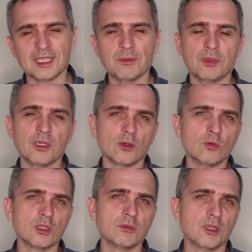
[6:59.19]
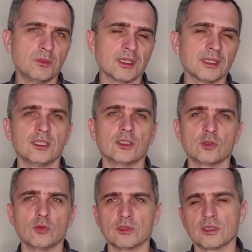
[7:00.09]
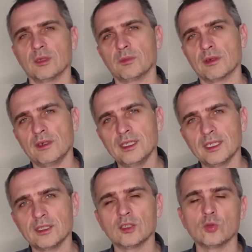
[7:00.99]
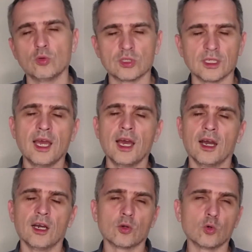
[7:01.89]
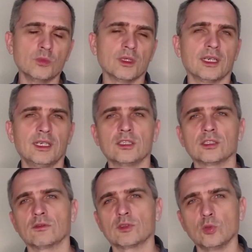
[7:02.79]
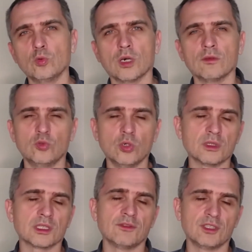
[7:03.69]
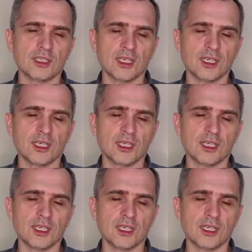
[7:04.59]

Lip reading: And, having dealt with the information on the places, I want to generally answer